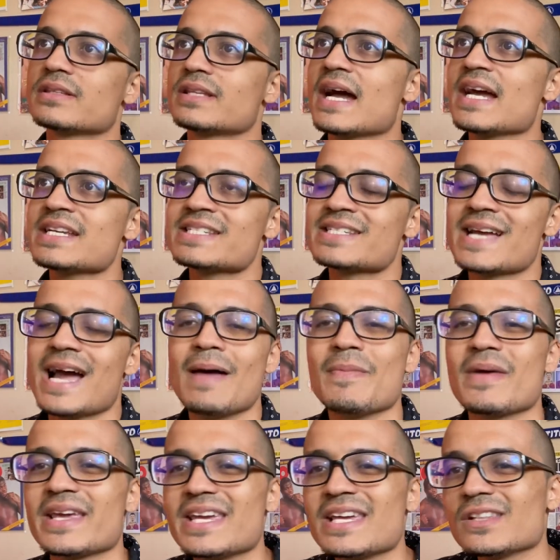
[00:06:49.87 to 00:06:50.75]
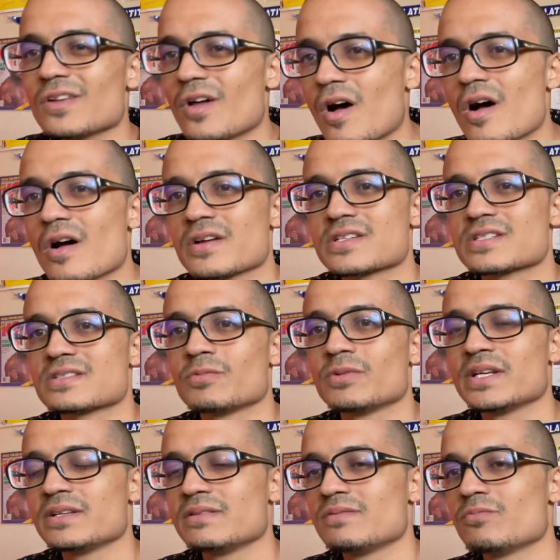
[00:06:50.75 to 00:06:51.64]
That's time that he lost
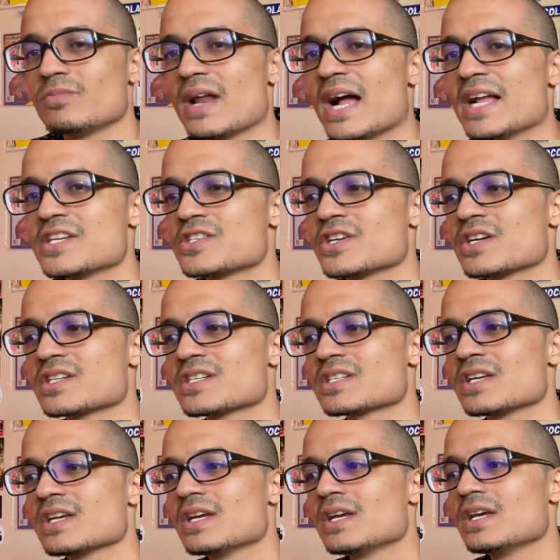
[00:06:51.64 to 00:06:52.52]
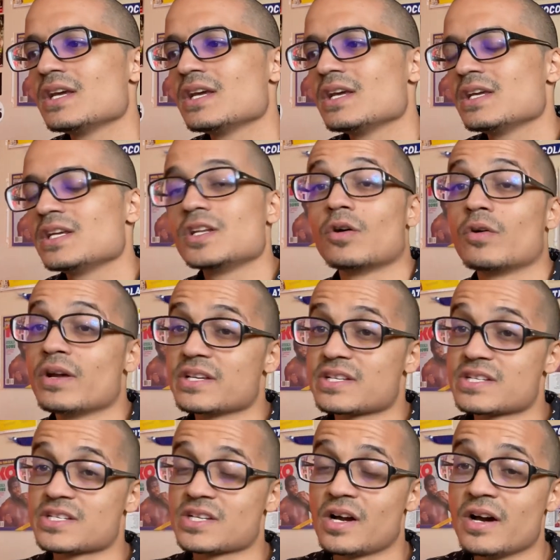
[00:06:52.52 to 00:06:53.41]
with not just, you know,
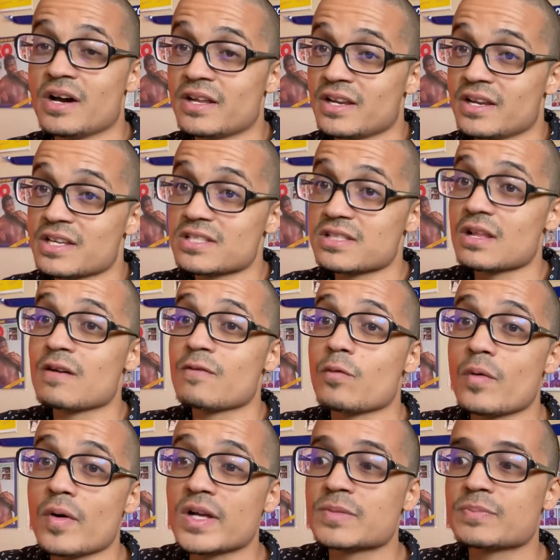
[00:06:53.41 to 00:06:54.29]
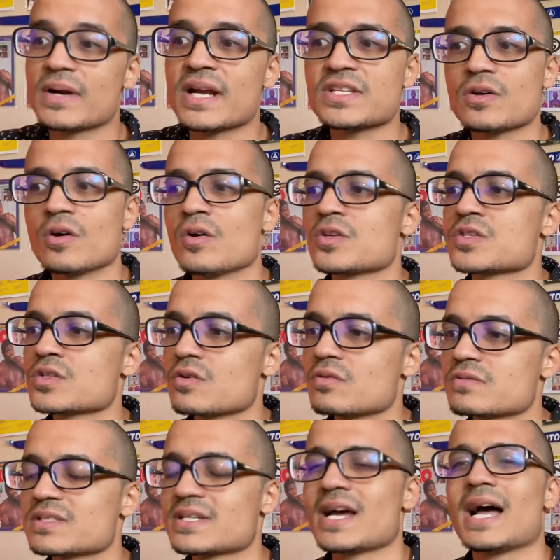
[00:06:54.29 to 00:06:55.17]
his son and his loved ones, but that's
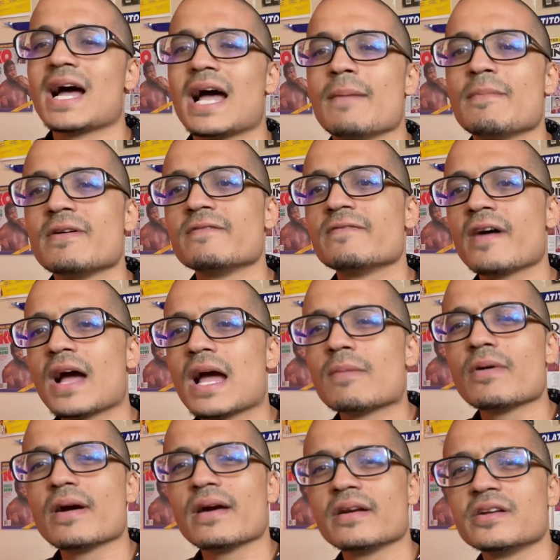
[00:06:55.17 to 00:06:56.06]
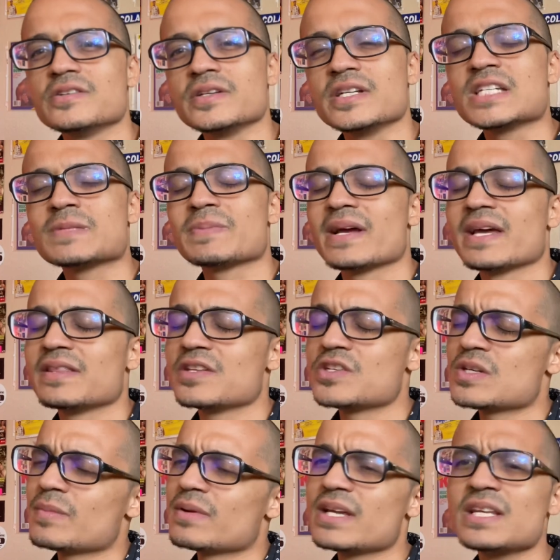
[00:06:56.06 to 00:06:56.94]
also time and valuable energy he spent in the
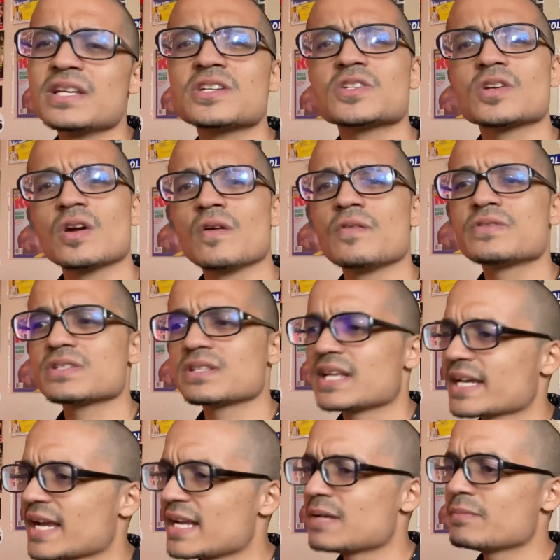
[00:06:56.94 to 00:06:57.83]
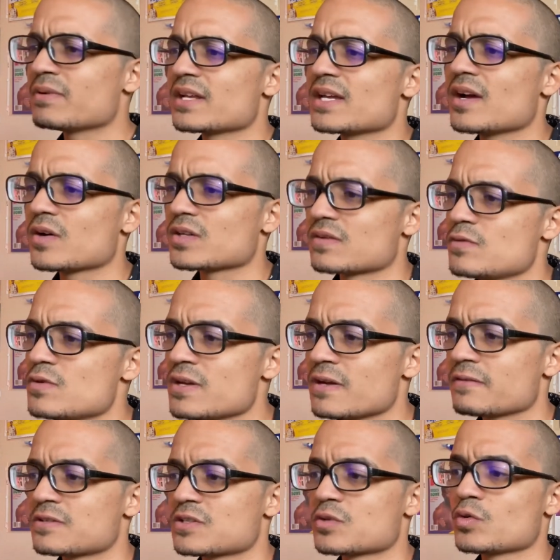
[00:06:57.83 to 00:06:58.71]
gym. And he deserves, like anybody else, if you
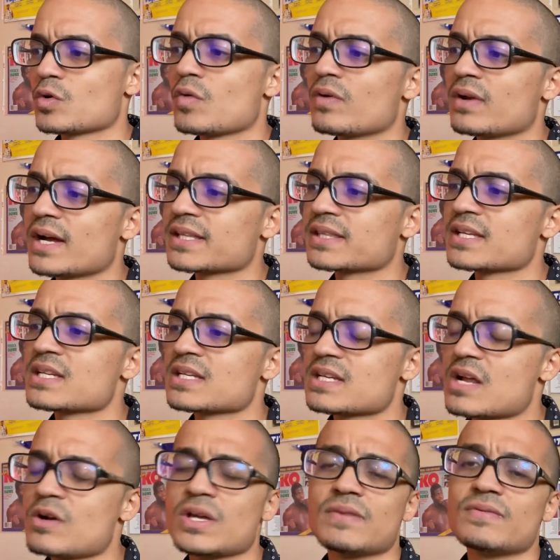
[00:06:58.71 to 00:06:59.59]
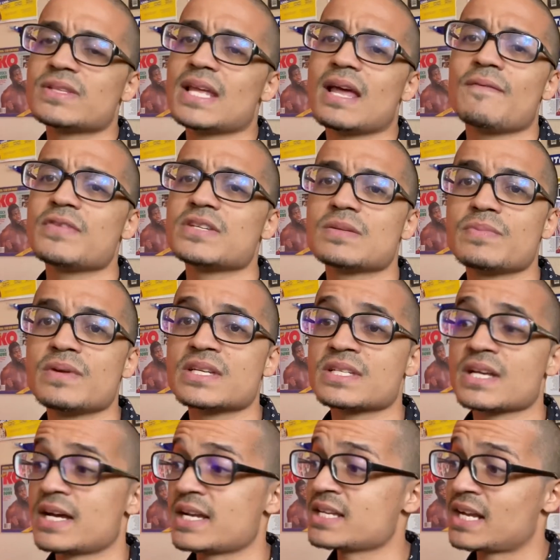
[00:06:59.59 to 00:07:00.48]
get screwed over like this, I don't give a damn if he's the
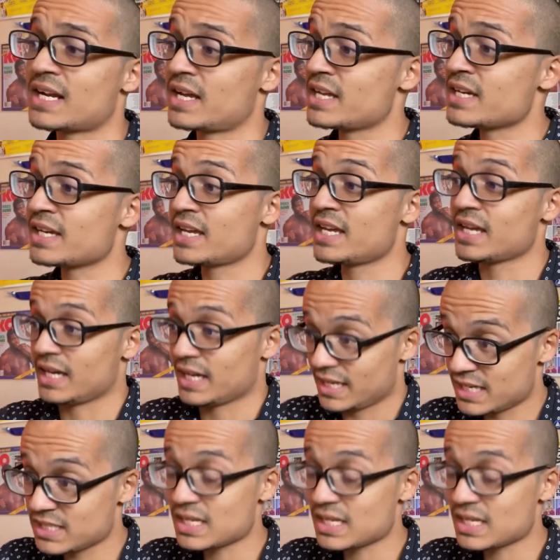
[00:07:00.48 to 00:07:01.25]
B-side. He's